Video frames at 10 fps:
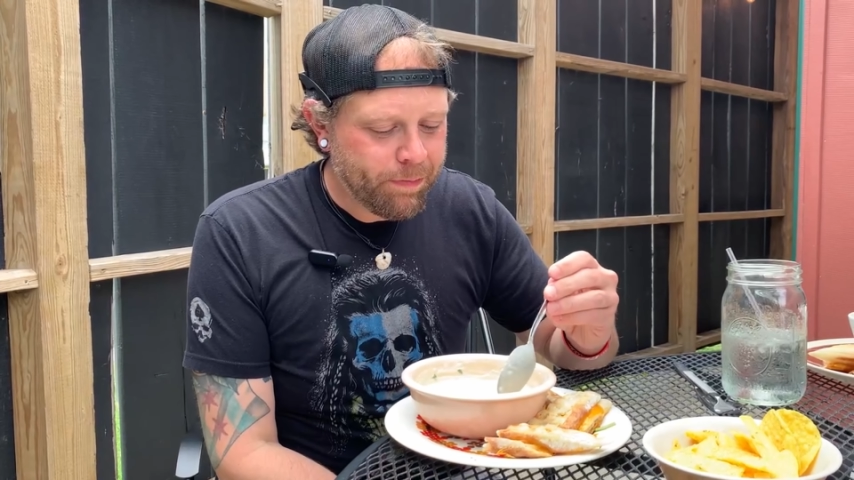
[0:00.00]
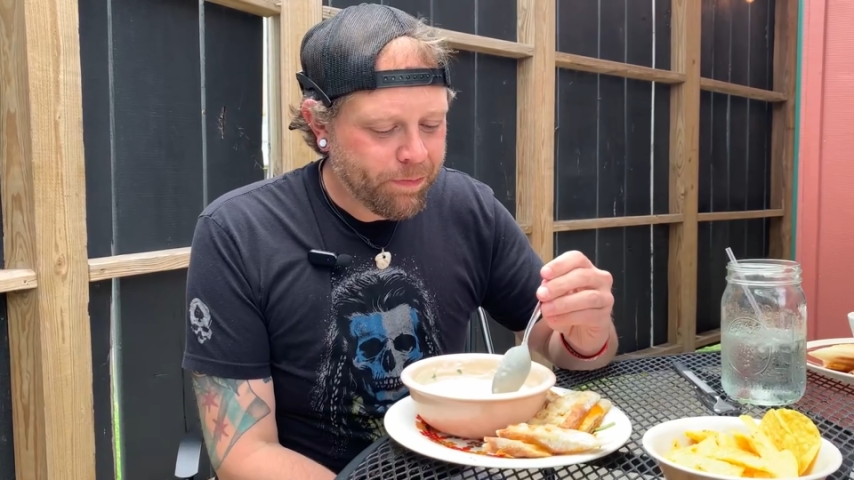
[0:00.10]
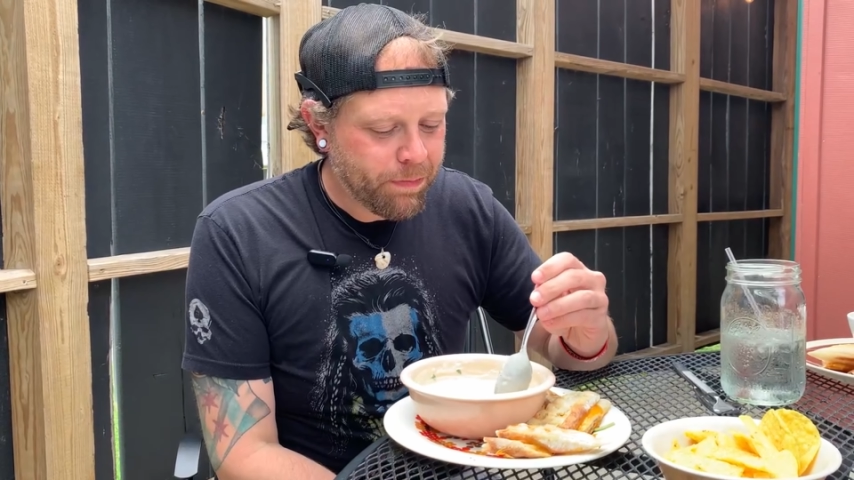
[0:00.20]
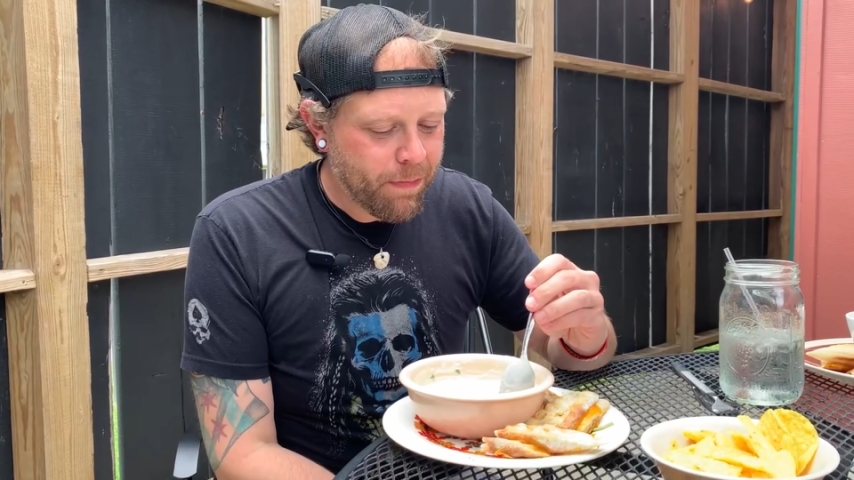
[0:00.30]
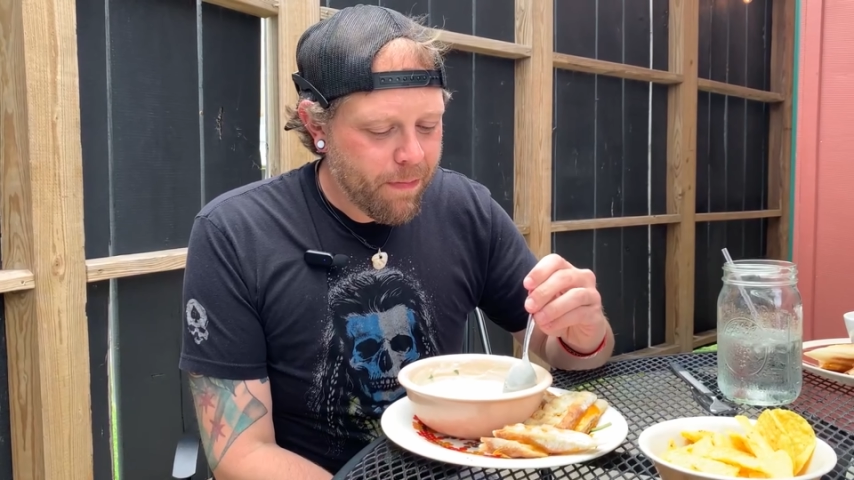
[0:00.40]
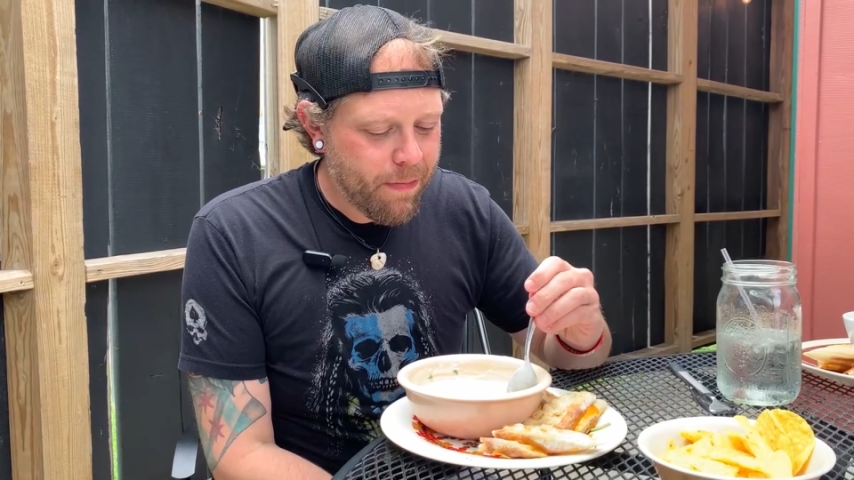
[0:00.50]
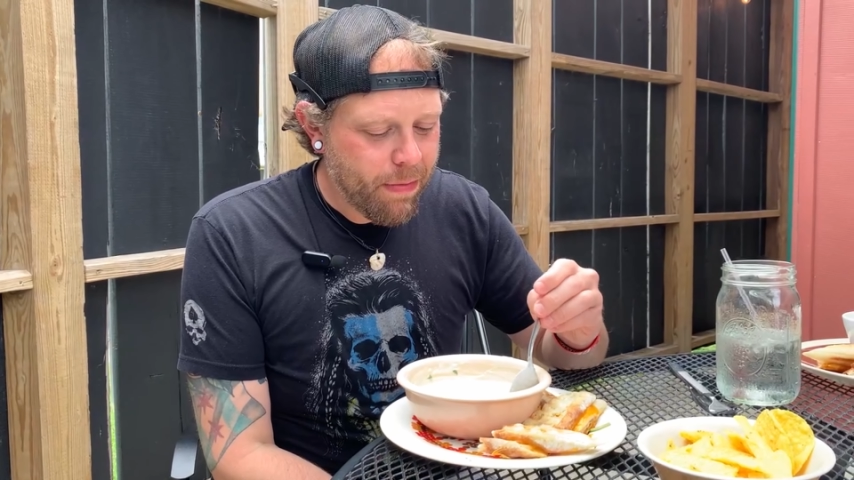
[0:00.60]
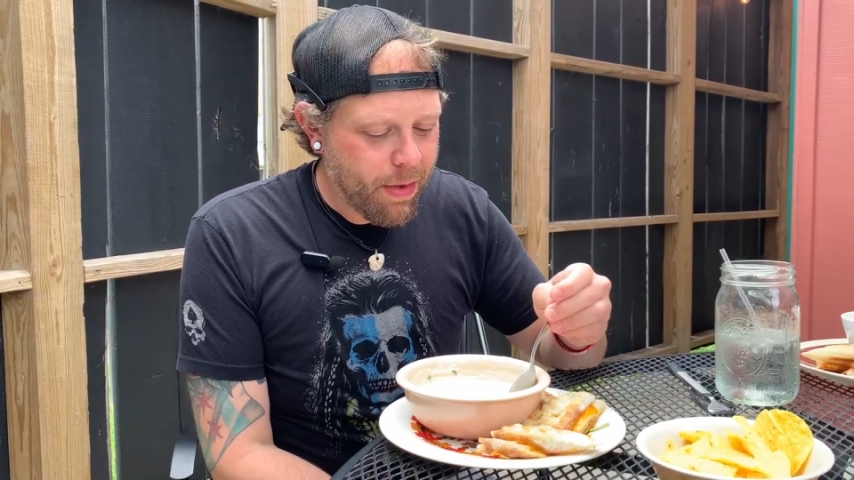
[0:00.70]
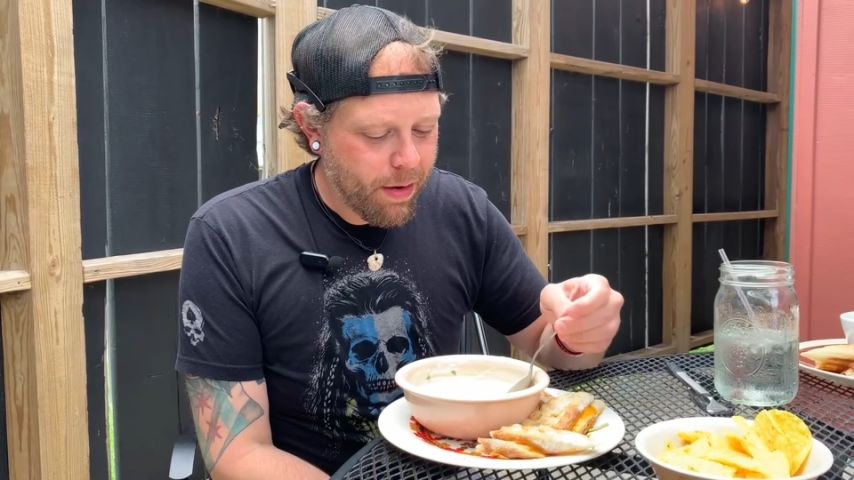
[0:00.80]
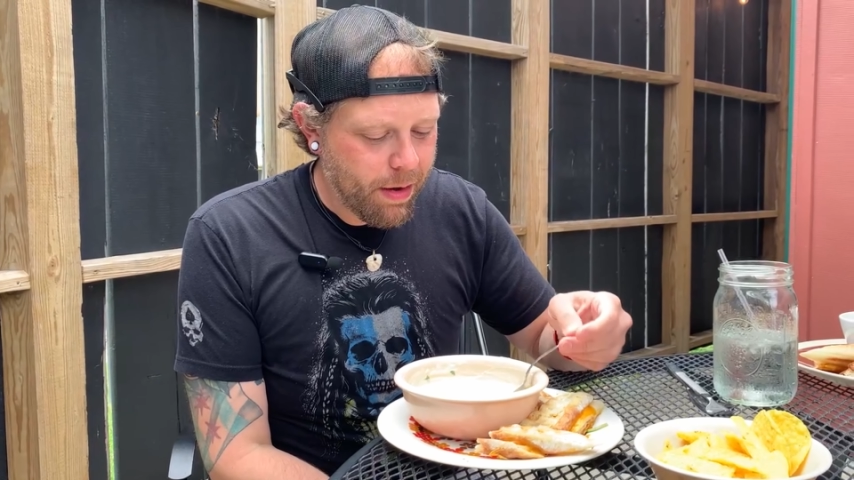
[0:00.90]
about
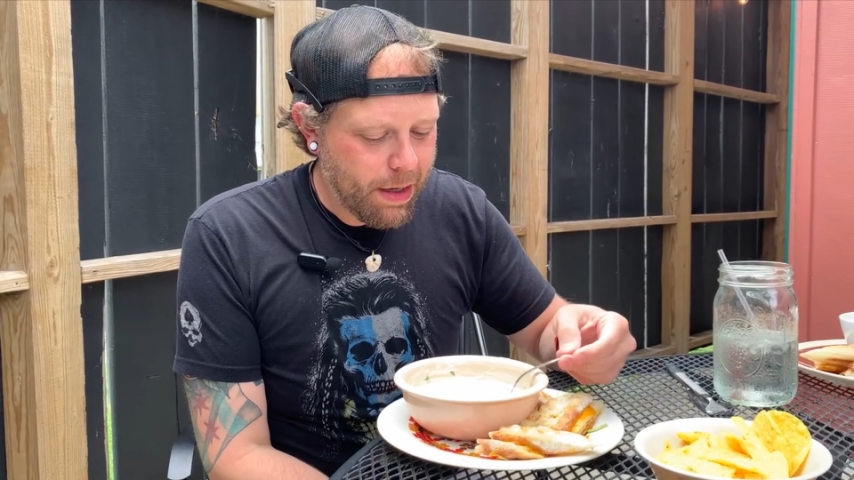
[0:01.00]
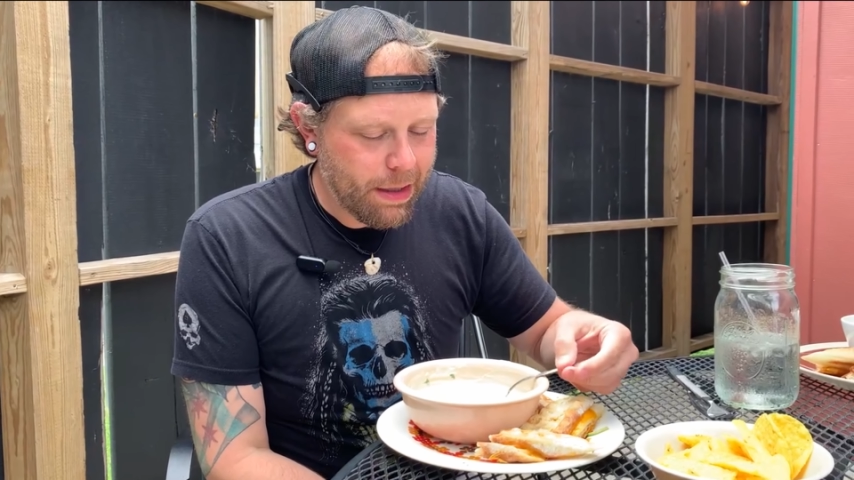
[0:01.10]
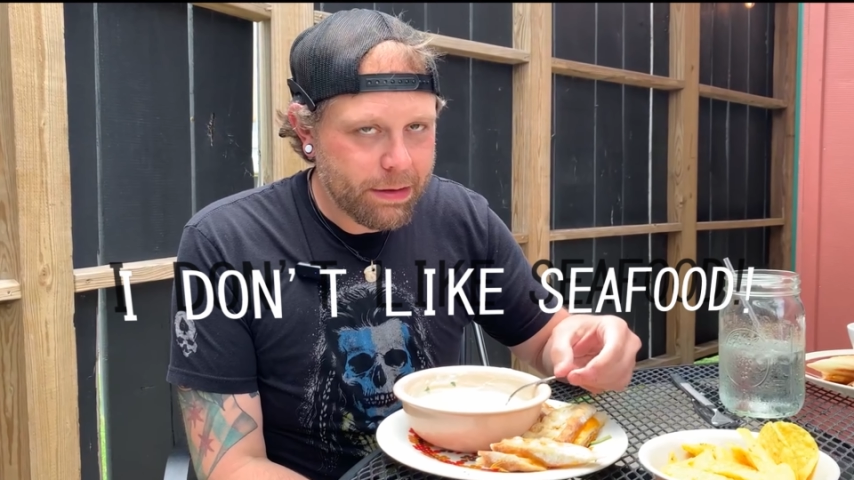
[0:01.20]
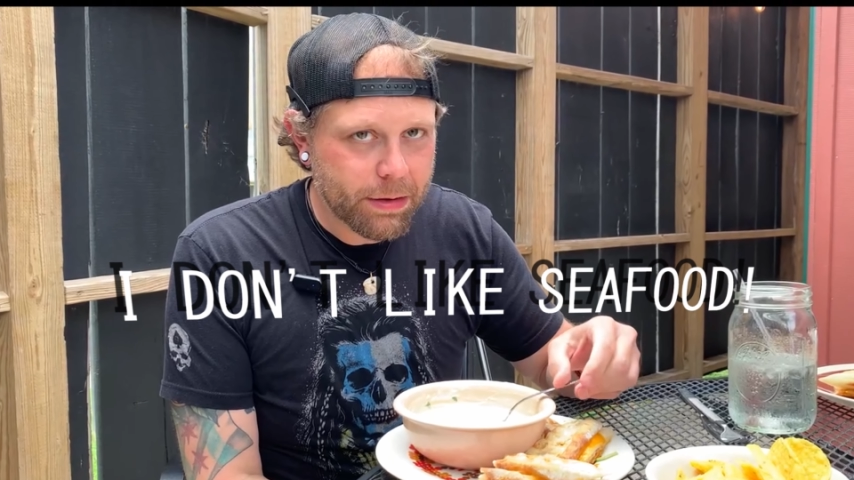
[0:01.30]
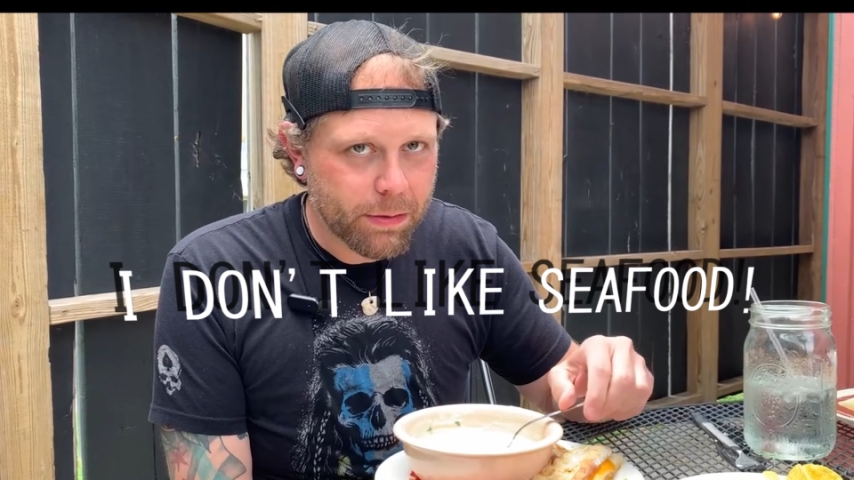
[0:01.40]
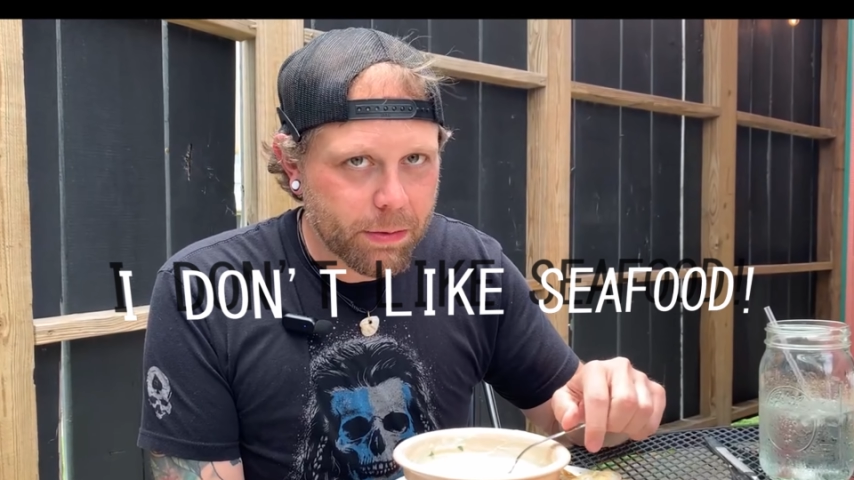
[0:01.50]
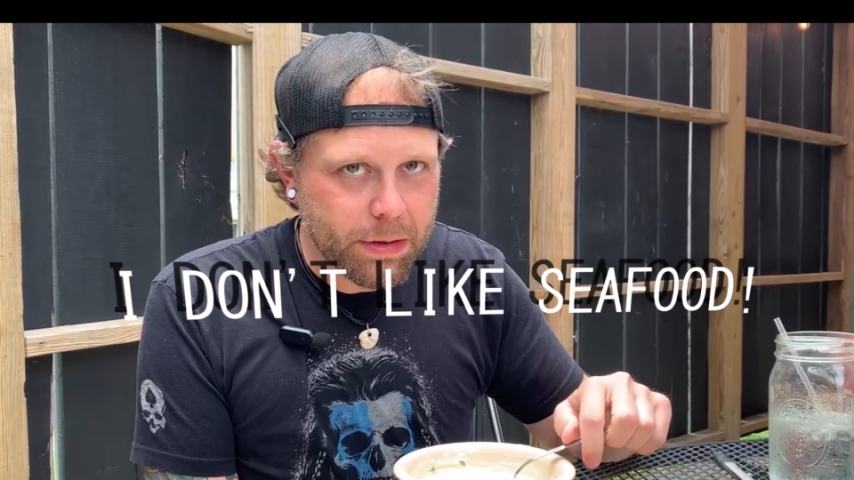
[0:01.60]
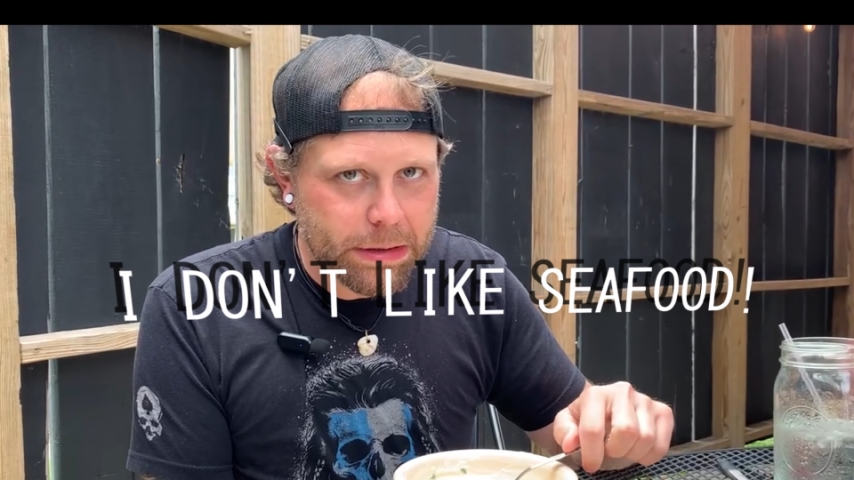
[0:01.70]
seafood.